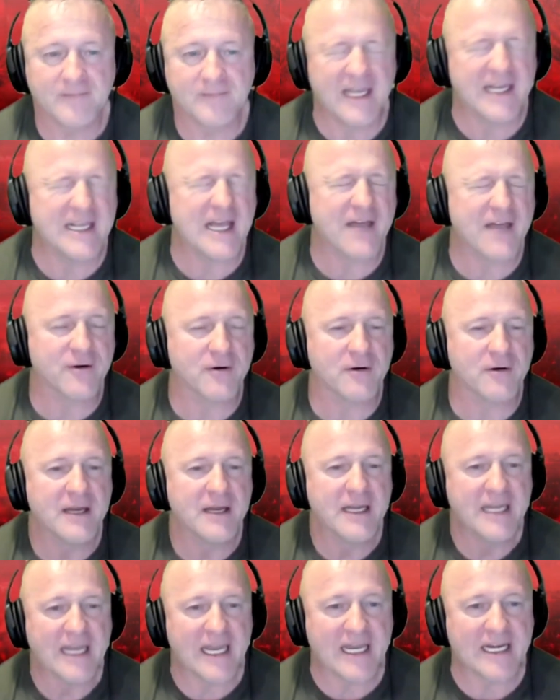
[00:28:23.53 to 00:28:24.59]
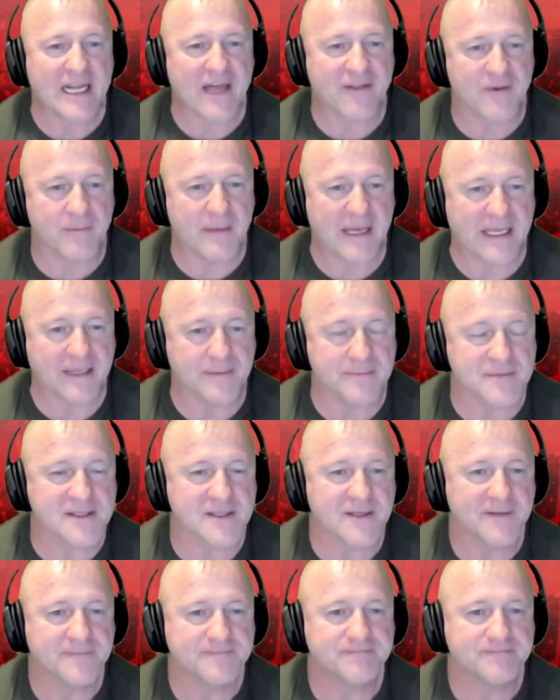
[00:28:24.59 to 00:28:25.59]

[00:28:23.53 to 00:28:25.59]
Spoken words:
Any other memes?